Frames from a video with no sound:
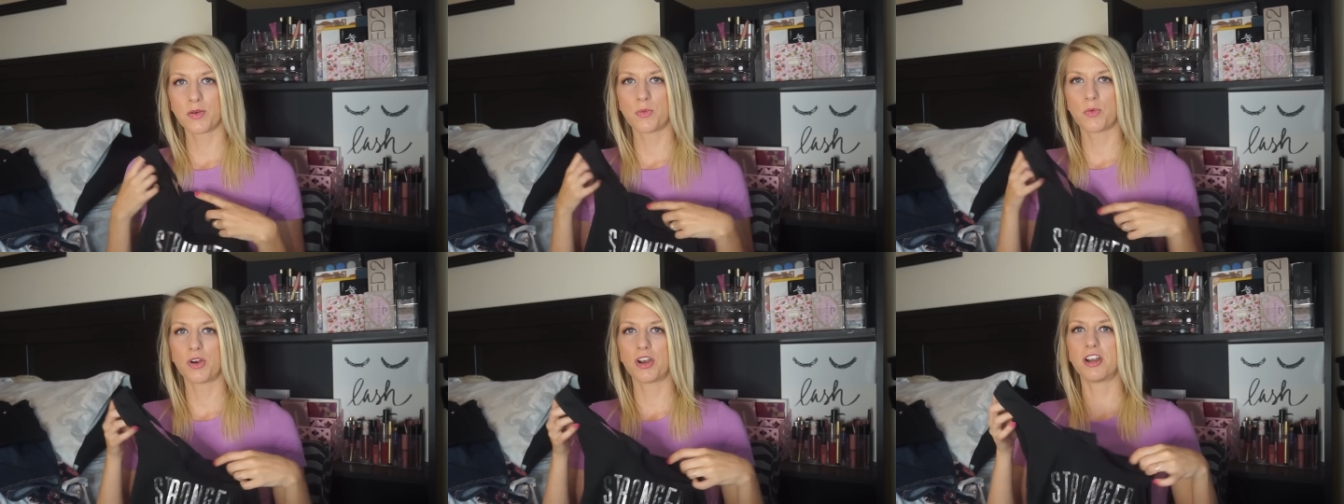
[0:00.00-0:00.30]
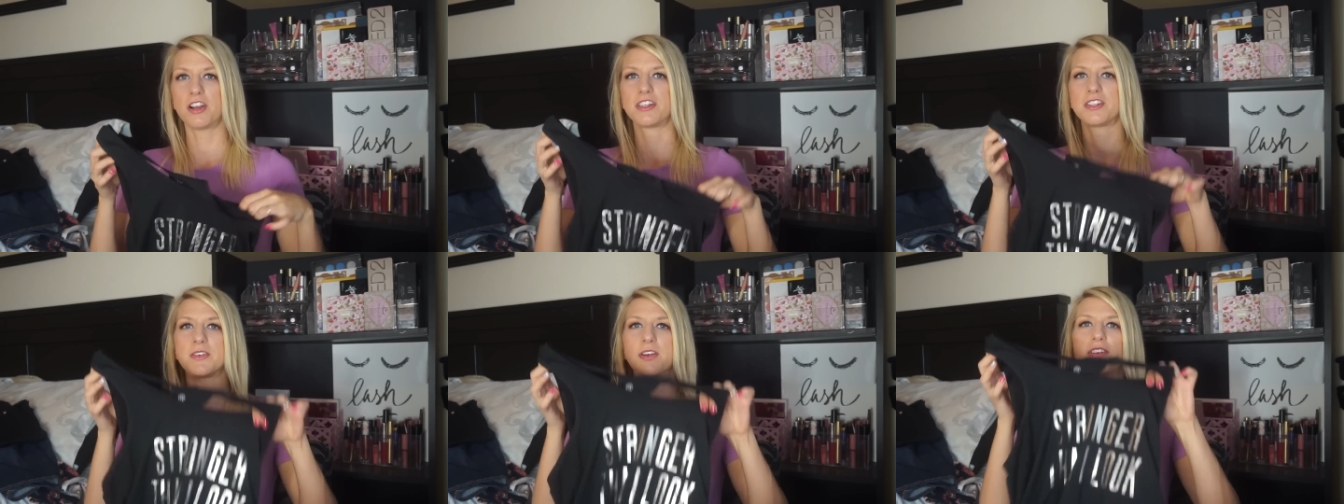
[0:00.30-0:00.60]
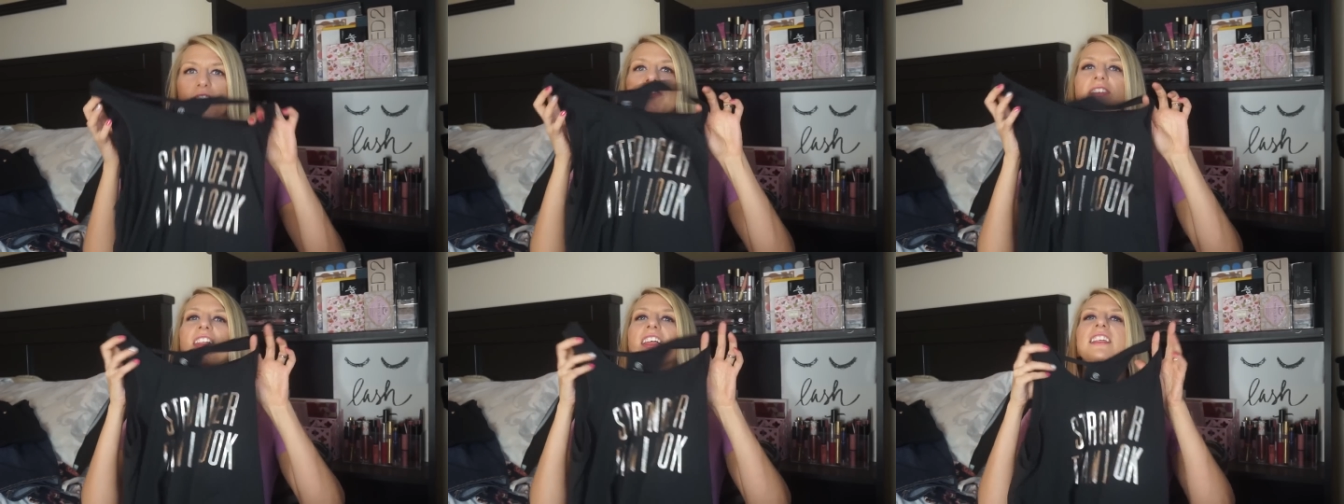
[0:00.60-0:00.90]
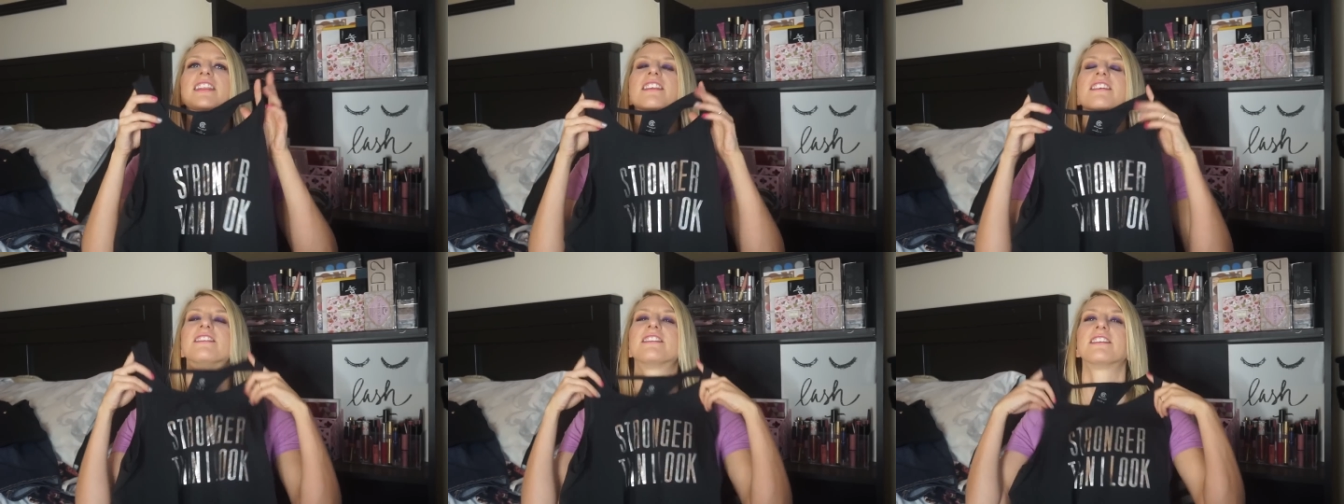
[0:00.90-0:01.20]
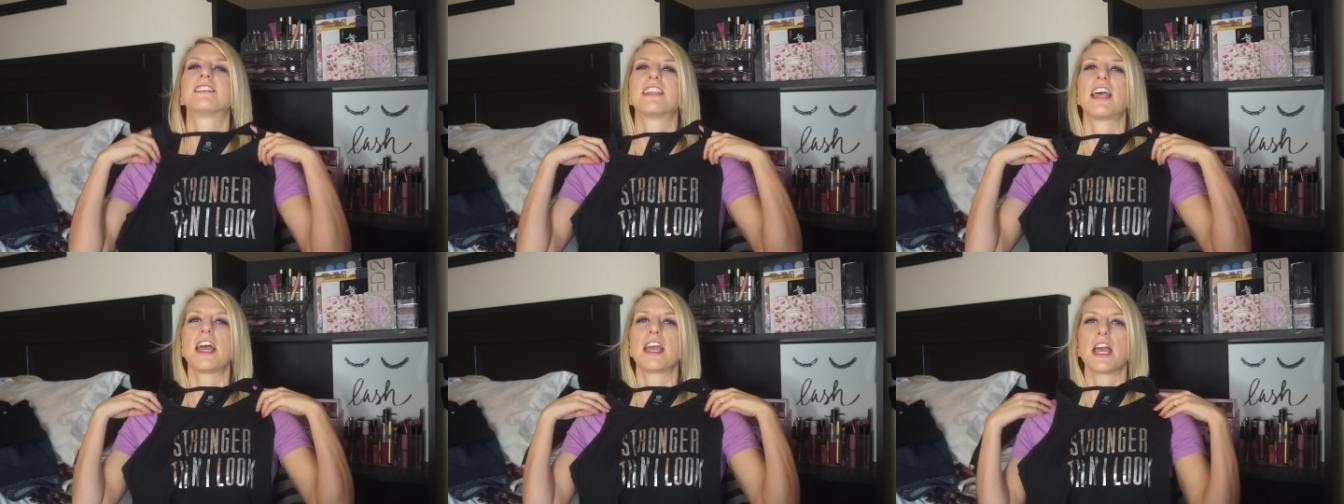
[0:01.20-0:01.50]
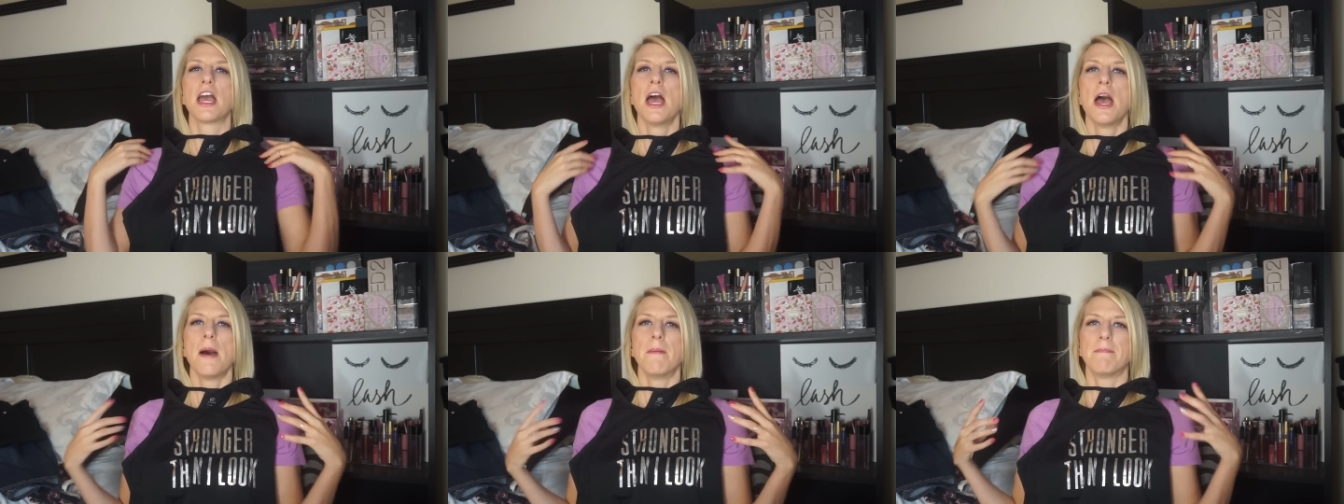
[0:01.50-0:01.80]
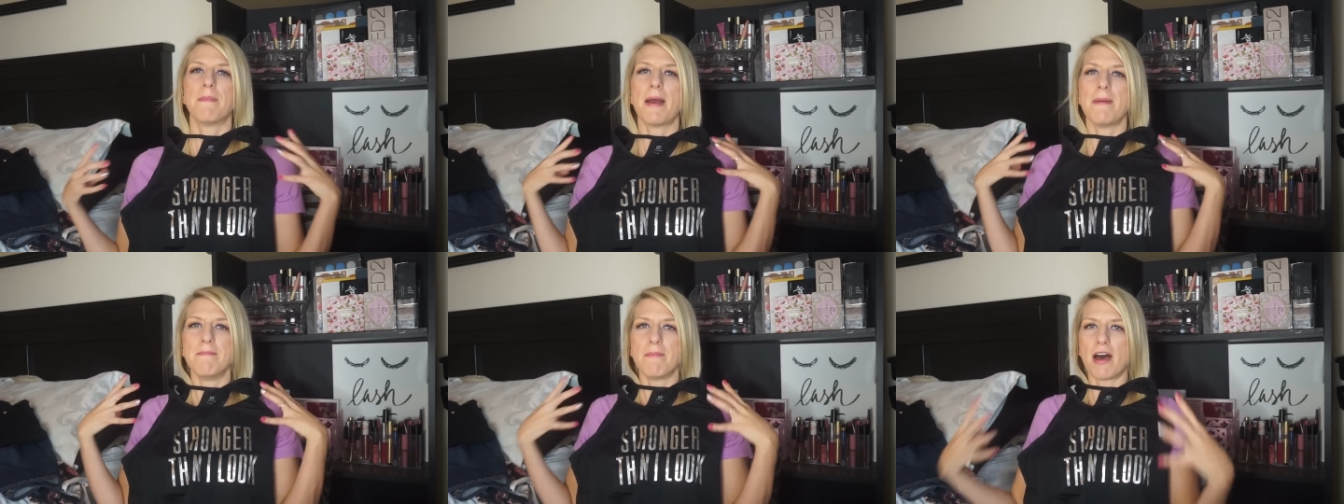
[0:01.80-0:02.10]
the word. So I feel like this is like
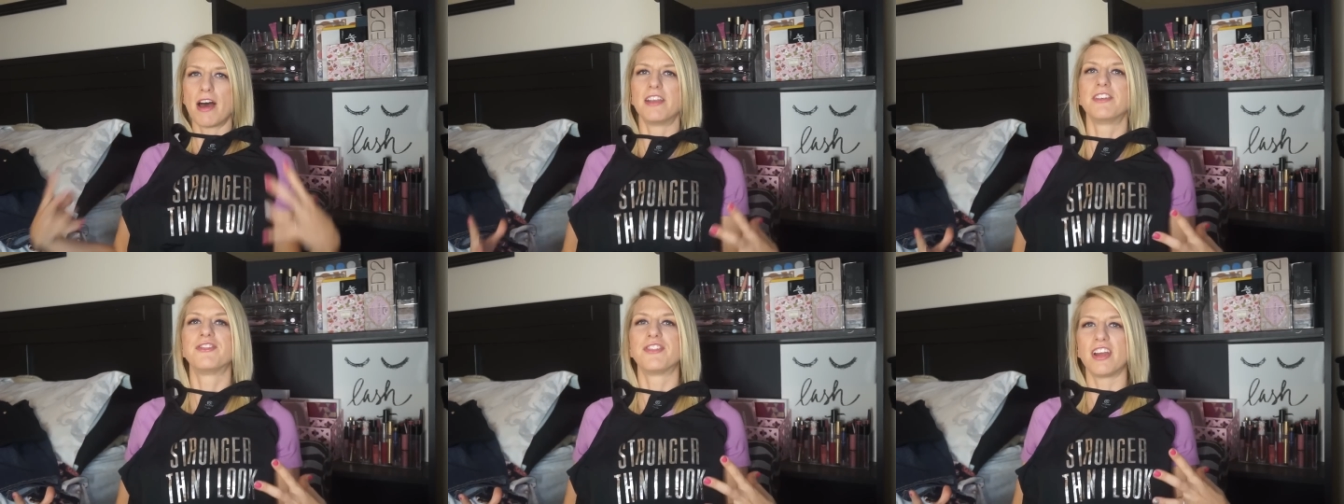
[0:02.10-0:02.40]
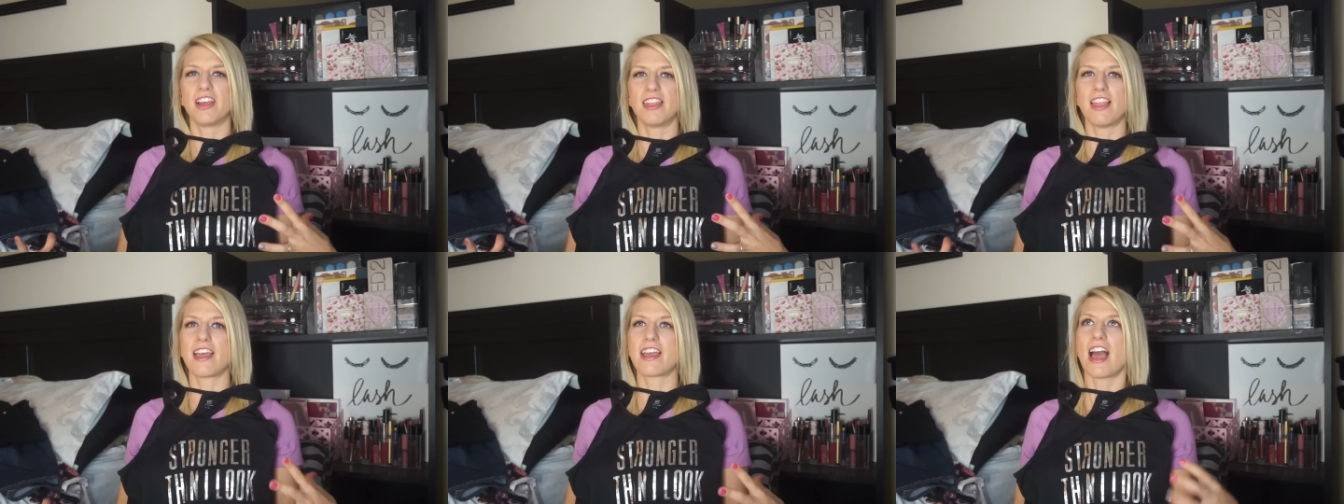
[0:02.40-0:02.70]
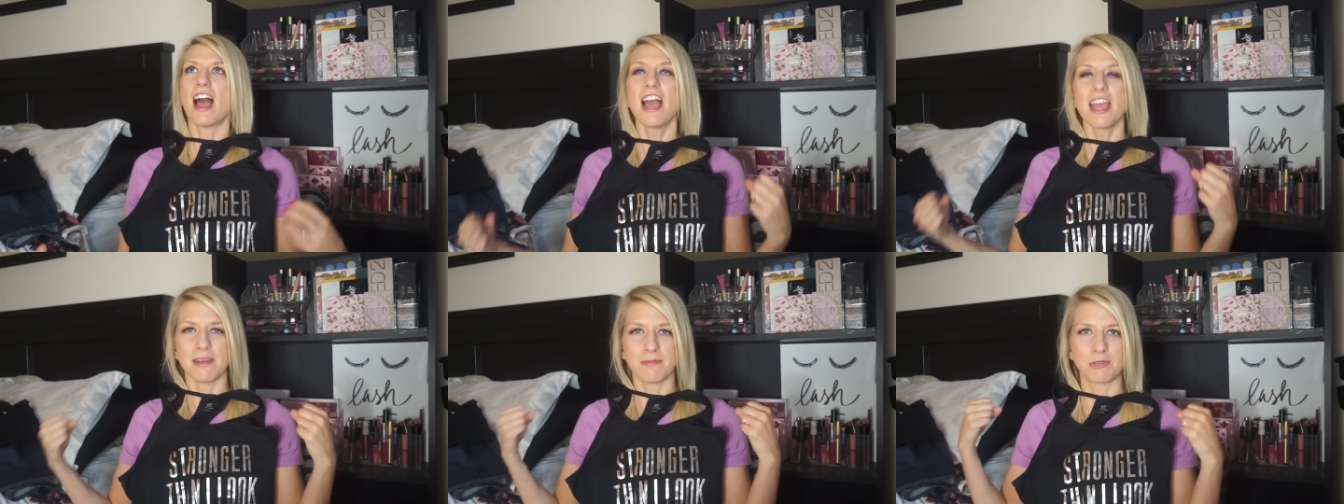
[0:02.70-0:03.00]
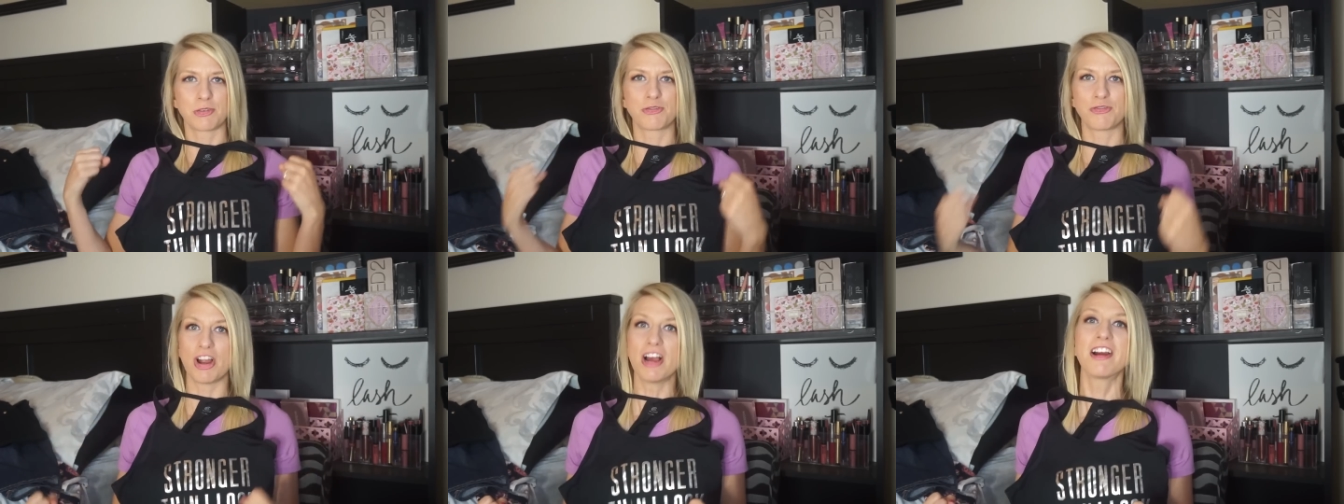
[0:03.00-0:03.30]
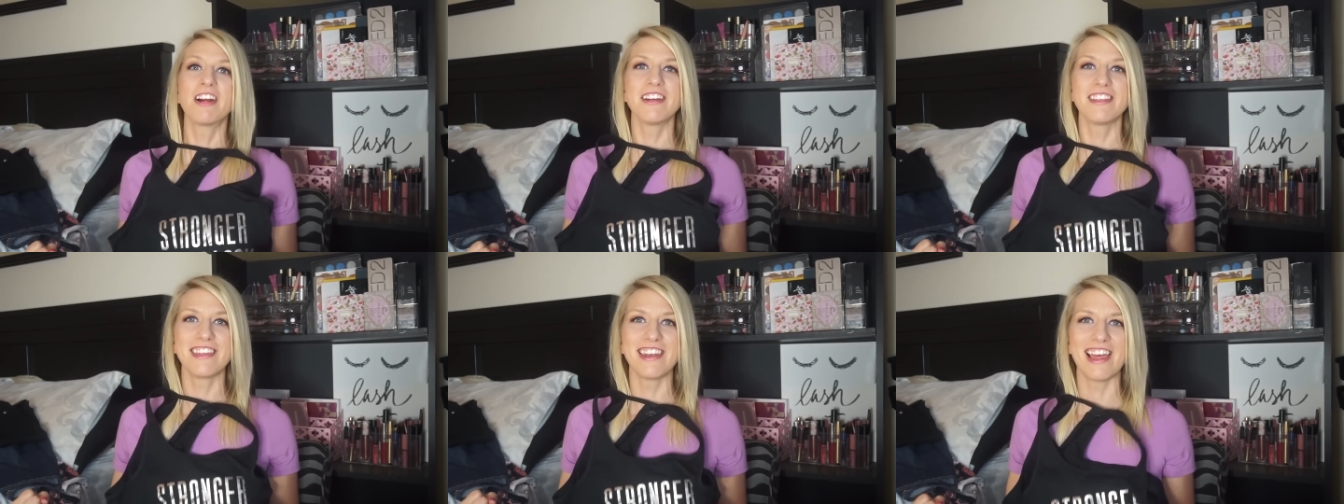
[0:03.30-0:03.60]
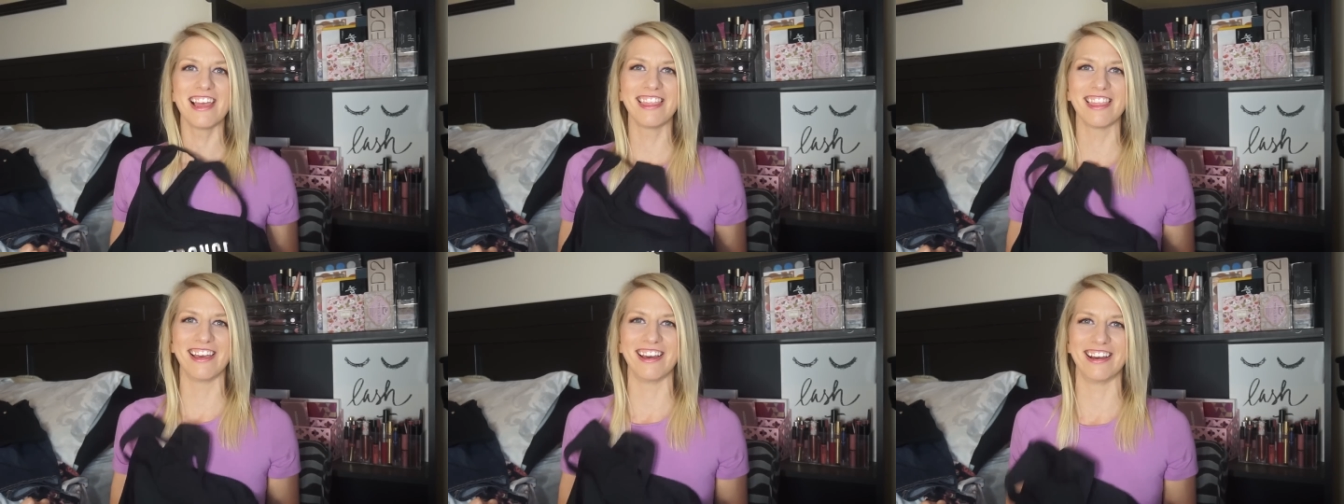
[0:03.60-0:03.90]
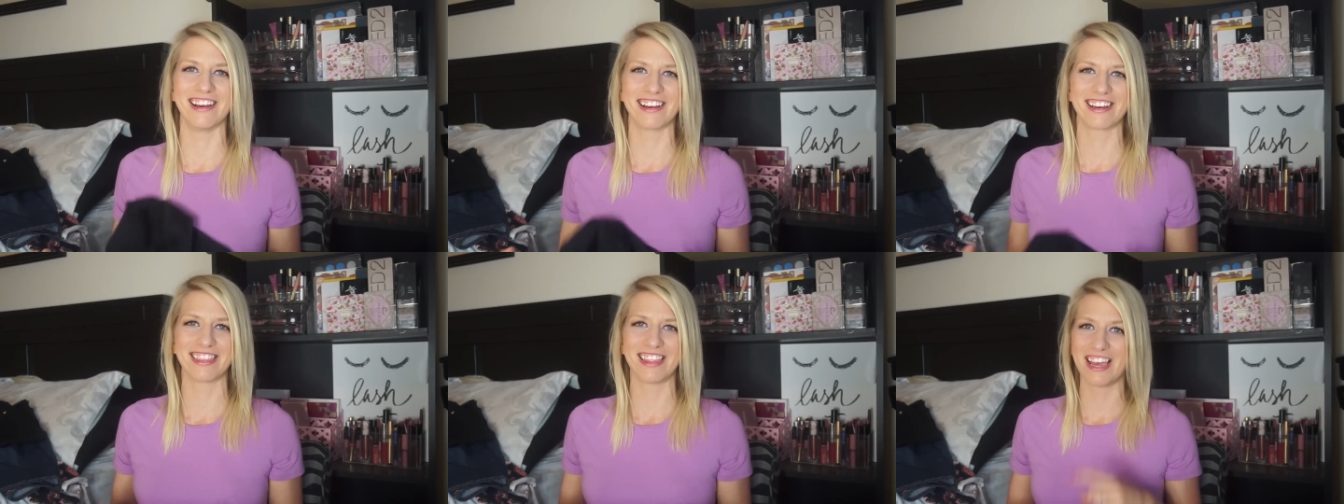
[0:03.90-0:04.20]
my mantra, like I am stronger than I look.